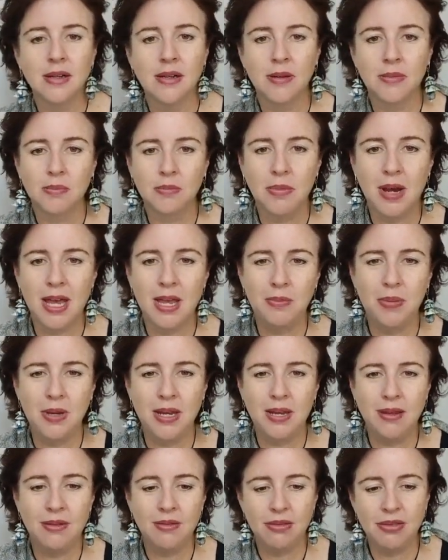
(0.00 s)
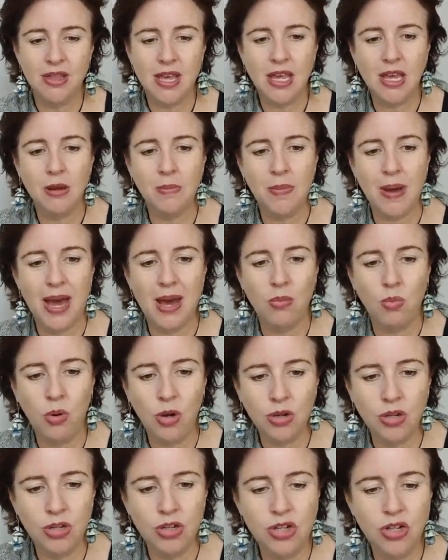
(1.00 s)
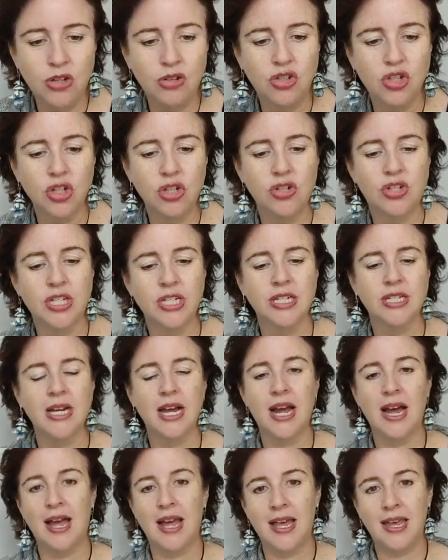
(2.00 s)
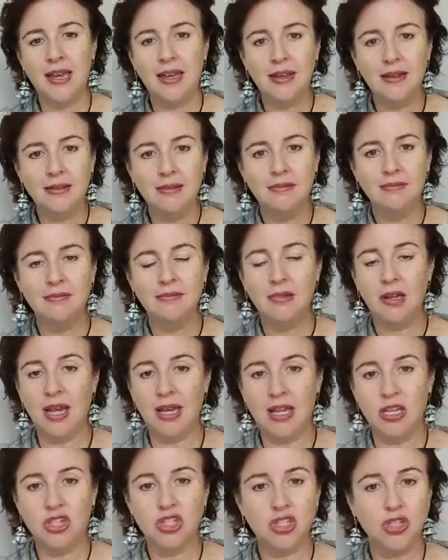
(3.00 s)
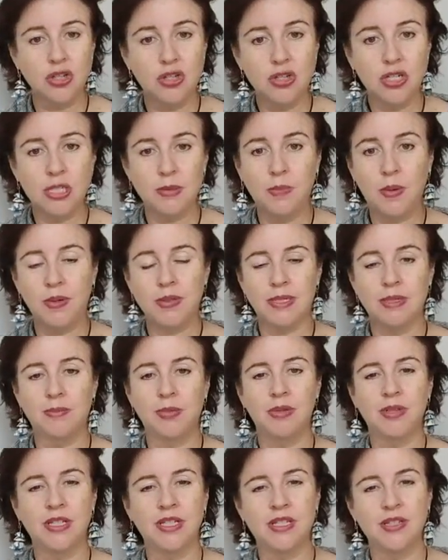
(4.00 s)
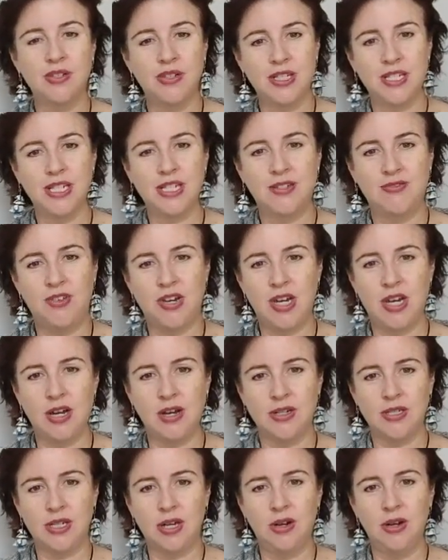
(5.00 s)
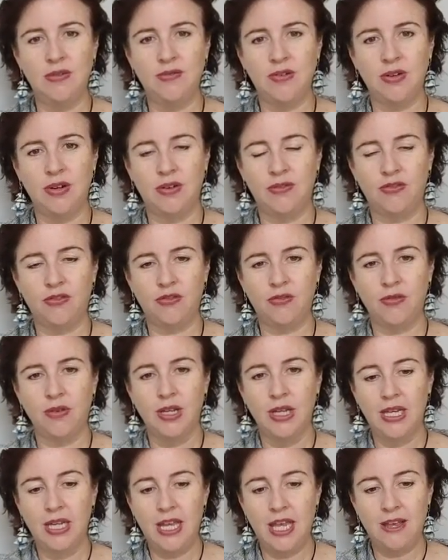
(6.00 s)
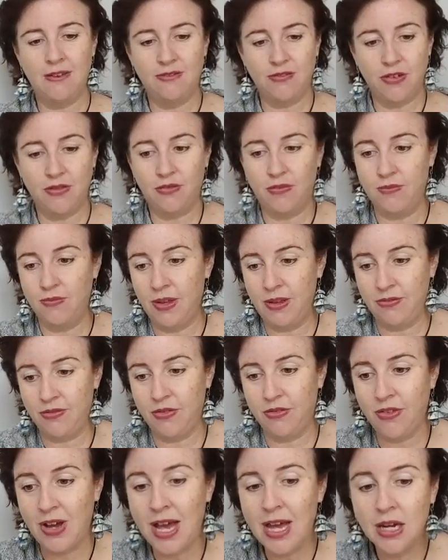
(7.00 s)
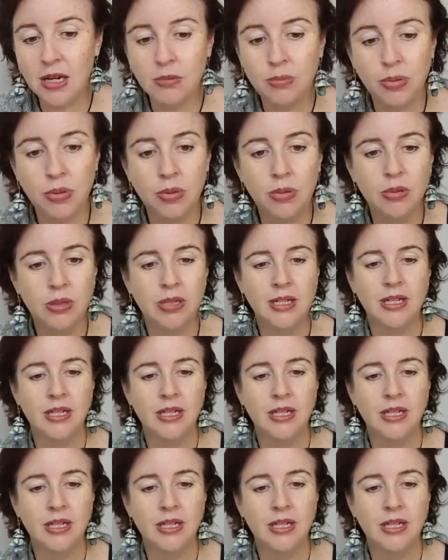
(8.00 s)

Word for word: maybe think about what can you do today, like as soon as possible, as soon as this video is over, if if if available,